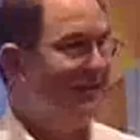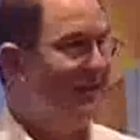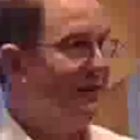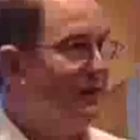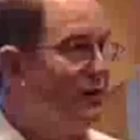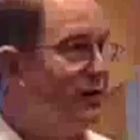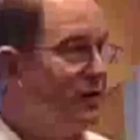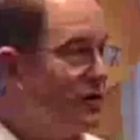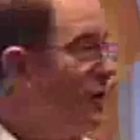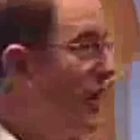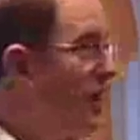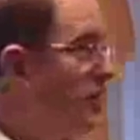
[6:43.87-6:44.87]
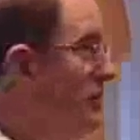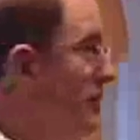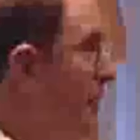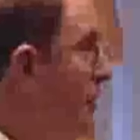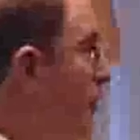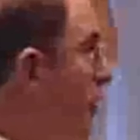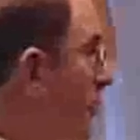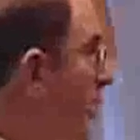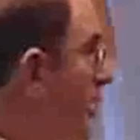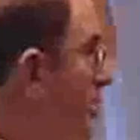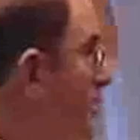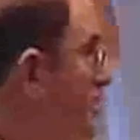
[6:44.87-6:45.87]
If you use it at 2 gallons, maybe 30
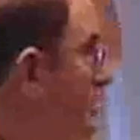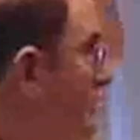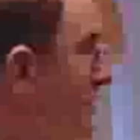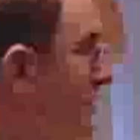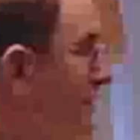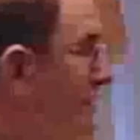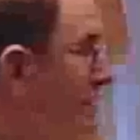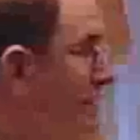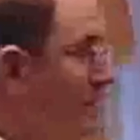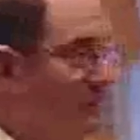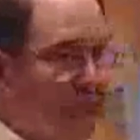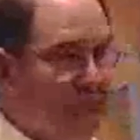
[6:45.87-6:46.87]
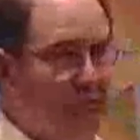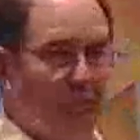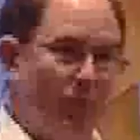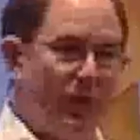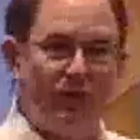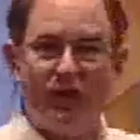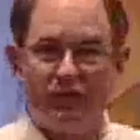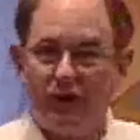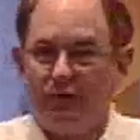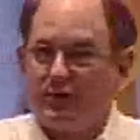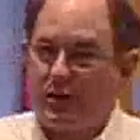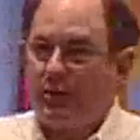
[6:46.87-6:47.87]
minutes. What do you think? The
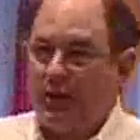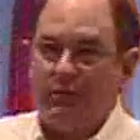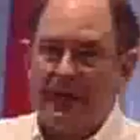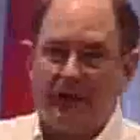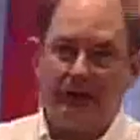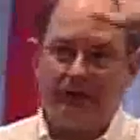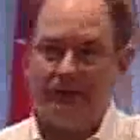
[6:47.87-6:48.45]
number's somewhere in the middle?